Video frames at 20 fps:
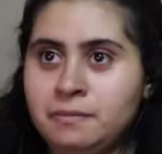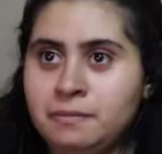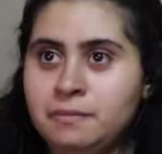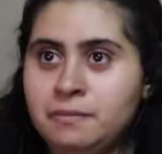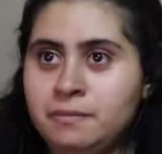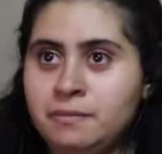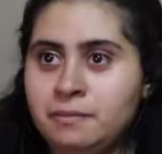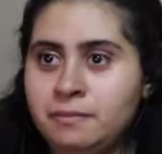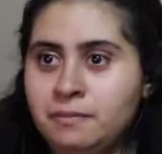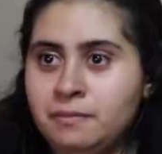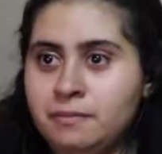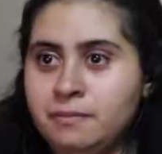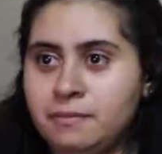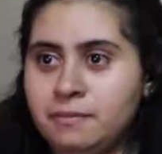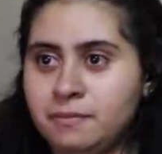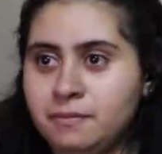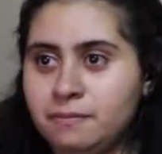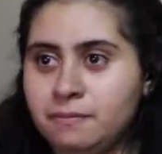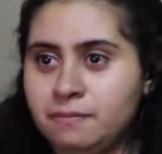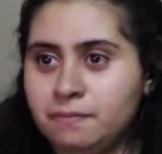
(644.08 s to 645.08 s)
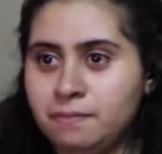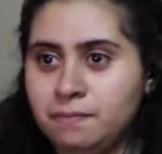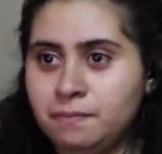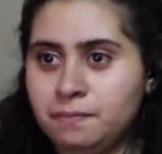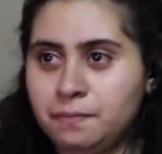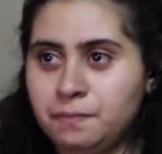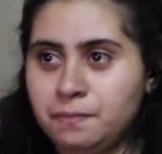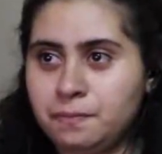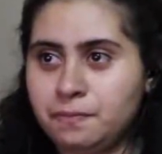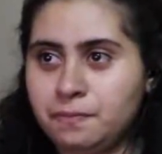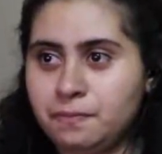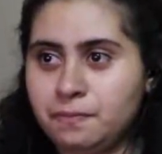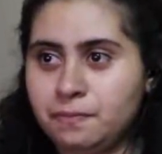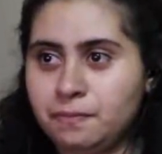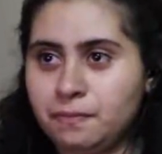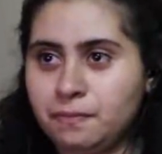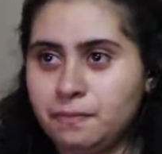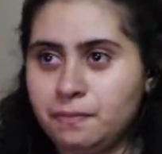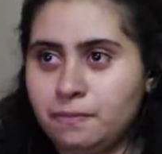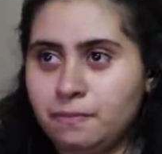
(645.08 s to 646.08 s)

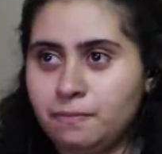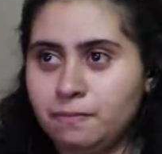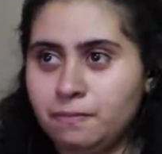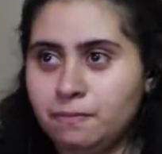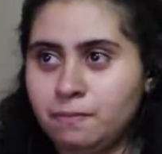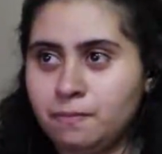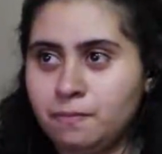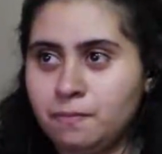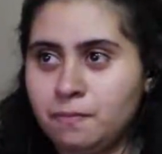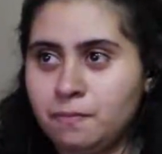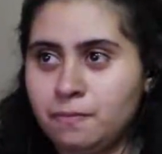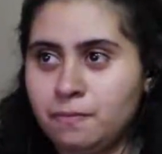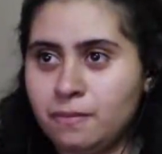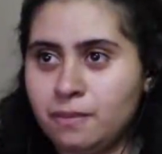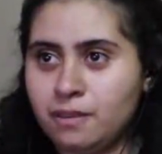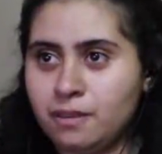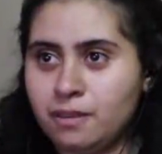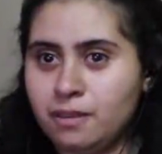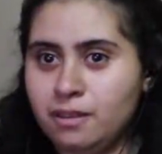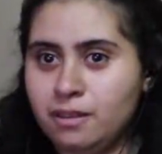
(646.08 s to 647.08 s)
Nobody speaks.